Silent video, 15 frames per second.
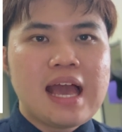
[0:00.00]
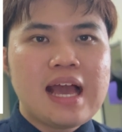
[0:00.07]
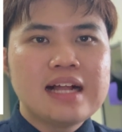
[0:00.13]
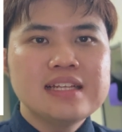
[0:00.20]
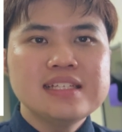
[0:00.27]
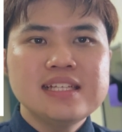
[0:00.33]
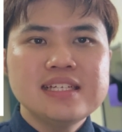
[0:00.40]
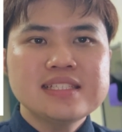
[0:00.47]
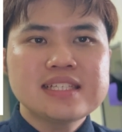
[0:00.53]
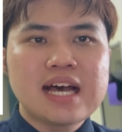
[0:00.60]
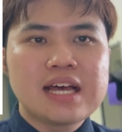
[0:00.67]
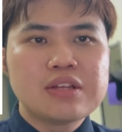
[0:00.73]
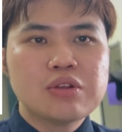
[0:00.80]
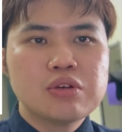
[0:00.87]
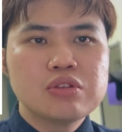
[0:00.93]
LEDs
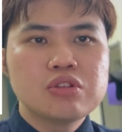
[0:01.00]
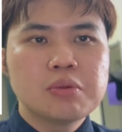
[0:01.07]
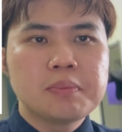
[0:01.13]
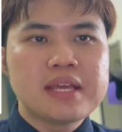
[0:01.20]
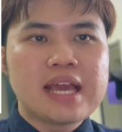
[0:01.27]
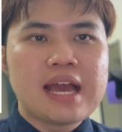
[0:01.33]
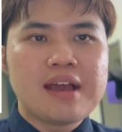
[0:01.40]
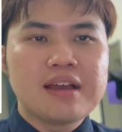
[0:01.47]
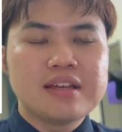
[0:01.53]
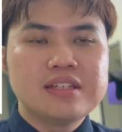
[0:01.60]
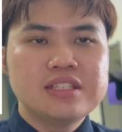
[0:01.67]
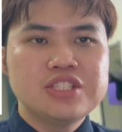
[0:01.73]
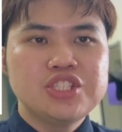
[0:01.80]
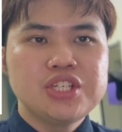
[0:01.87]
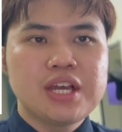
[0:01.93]
are known to be
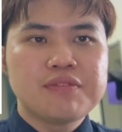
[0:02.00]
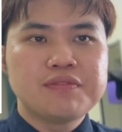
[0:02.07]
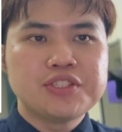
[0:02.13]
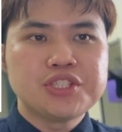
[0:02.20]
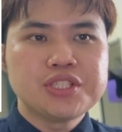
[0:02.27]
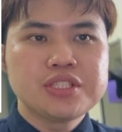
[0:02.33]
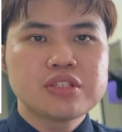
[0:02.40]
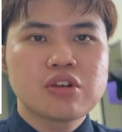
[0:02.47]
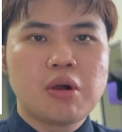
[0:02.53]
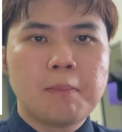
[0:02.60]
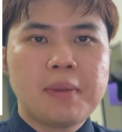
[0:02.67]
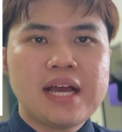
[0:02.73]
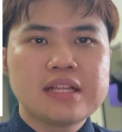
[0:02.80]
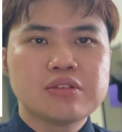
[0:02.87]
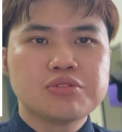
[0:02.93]
energy efficient
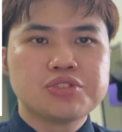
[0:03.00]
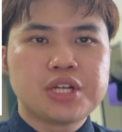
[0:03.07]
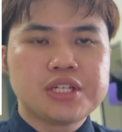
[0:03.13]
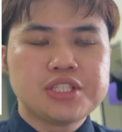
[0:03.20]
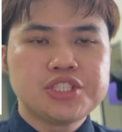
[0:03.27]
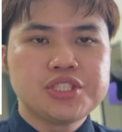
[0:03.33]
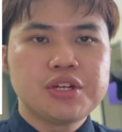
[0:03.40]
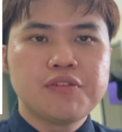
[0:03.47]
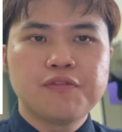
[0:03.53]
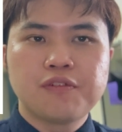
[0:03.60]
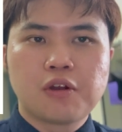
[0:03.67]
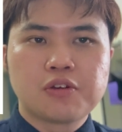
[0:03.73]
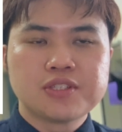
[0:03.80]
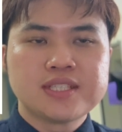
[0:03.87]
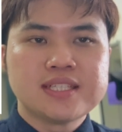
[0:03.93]
compared to traditional
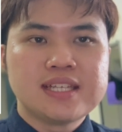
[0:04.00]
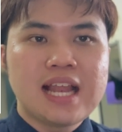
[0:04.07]
fluorescent